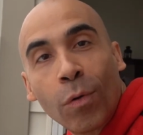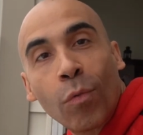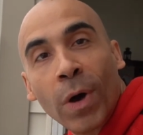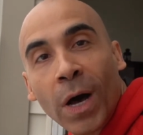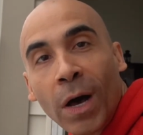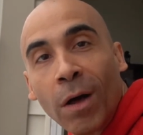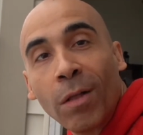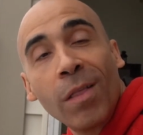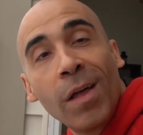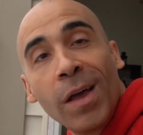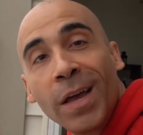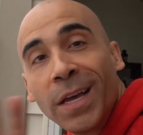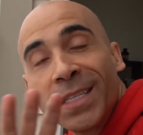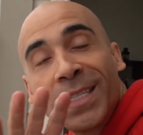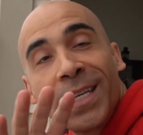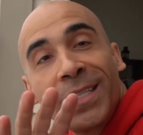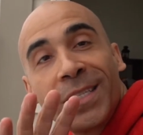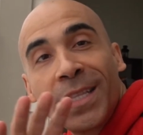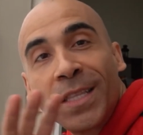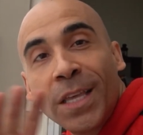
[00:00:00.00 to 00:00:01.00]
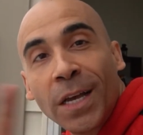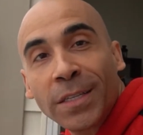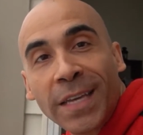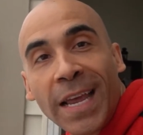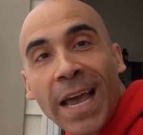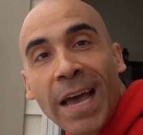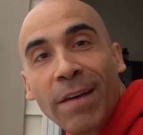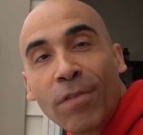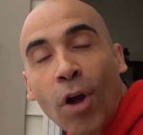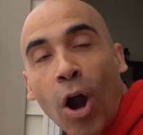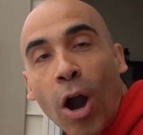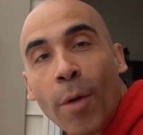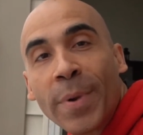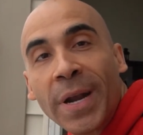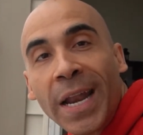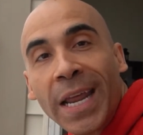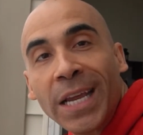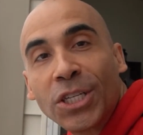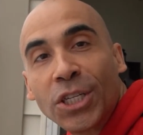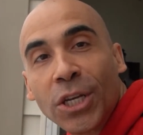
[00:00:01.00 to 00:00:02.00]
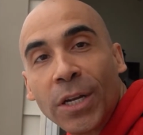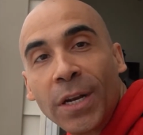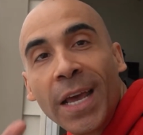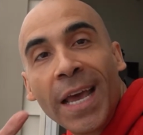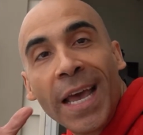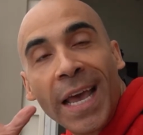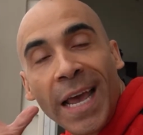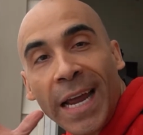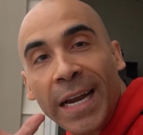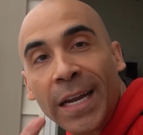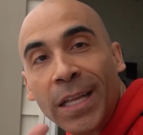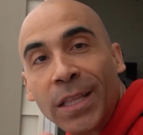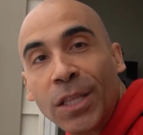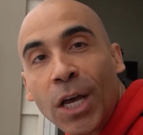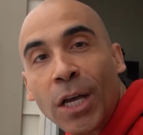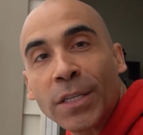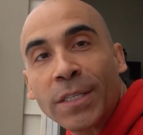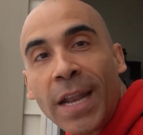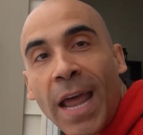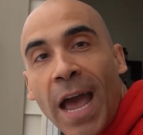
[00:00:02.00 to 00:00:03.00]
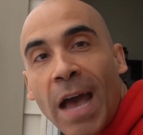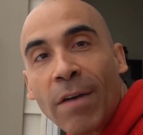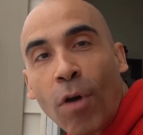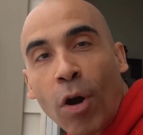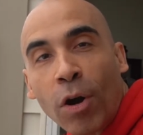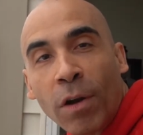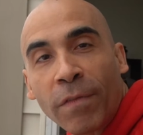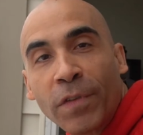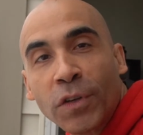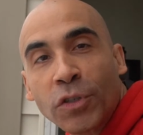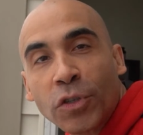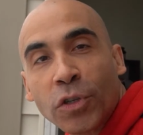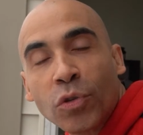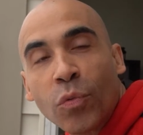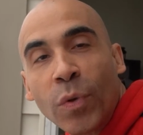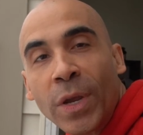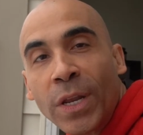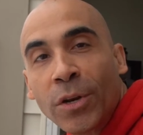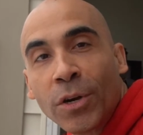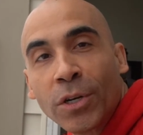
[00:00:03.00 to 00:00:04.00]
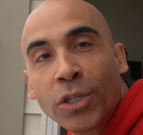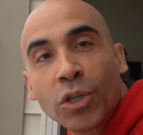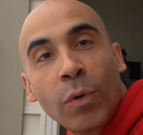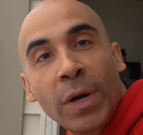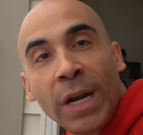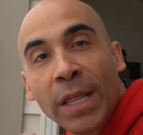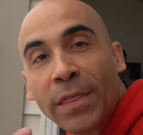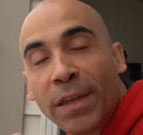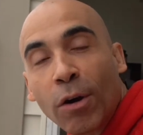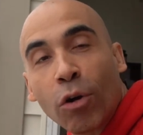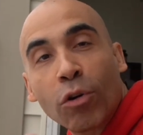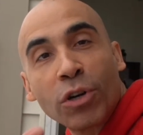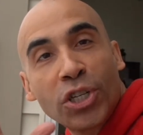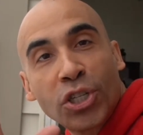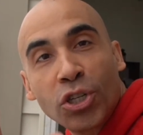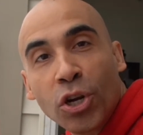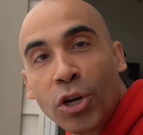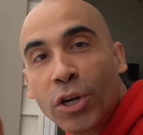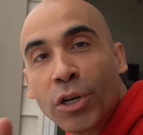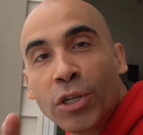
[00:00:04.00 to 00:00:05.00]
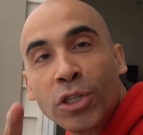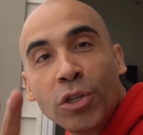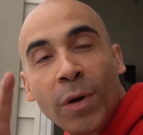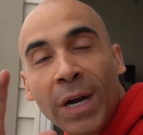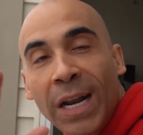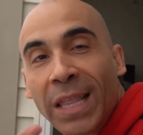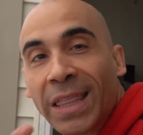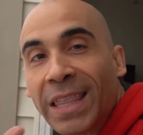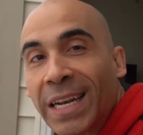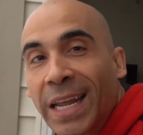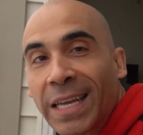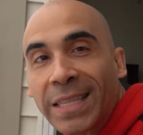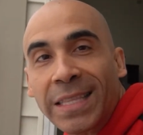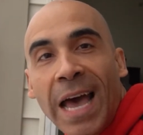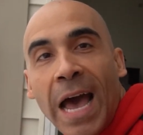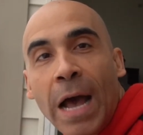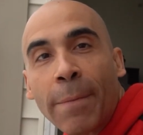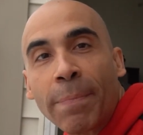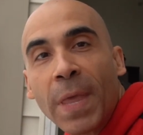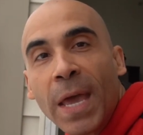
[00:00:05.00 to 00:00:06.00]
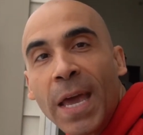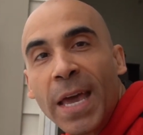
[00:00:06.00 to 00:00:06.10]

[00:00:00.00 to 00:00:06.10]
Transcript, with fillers: Well, since it doesn't have carbonation and it doesn't have artificial sweeteners or anything or sugars or anything like that,